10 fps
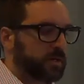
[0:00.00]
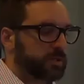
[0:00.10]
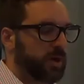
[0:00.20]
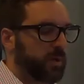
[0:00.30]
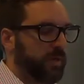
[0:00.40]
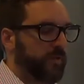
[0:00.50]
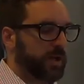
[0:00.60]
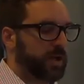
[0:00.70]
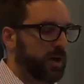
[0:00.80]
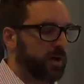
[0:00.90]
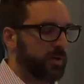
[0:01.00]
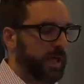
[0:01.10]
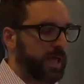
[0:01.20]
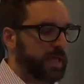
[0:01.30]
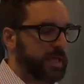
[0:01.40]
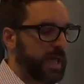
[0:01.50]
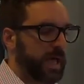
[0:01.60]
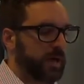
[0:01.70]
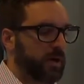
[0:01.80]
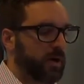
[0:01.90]
So if I go and I
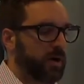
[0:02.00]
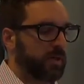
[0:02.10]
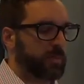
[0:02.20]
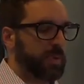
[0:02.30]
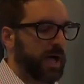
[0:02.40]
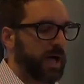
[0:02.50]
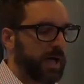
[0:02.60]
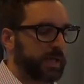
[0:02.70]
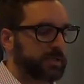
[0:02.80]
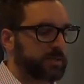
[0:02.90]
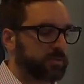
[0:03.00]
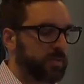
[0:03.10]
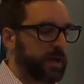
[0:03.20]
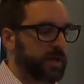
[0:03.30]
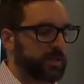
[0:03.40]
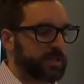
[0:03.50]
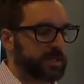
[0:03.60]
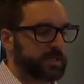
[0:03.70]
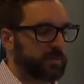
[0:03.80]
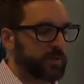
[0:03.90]
get all the pods running on the
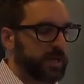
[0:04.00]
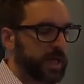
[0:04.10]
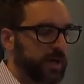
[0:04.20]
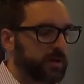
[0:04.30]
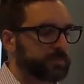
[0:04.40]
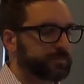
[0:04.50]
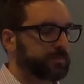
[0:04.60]
system right now,